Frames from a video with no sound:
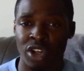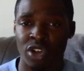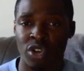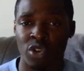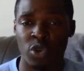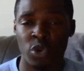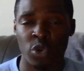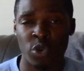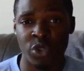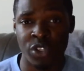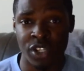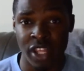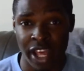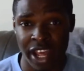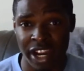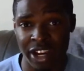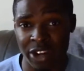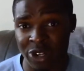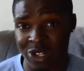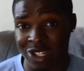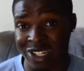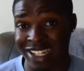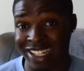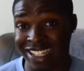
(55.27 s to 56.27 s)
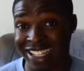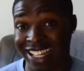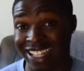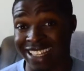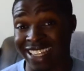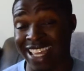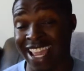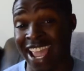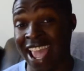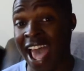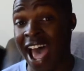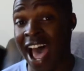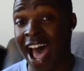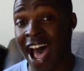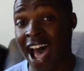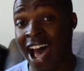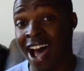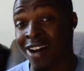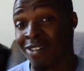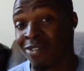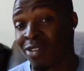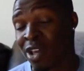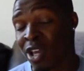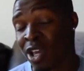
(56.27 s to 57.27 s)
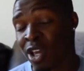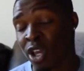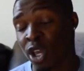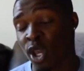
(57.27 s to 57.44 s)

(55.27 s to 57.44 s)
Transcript: use the energy that they have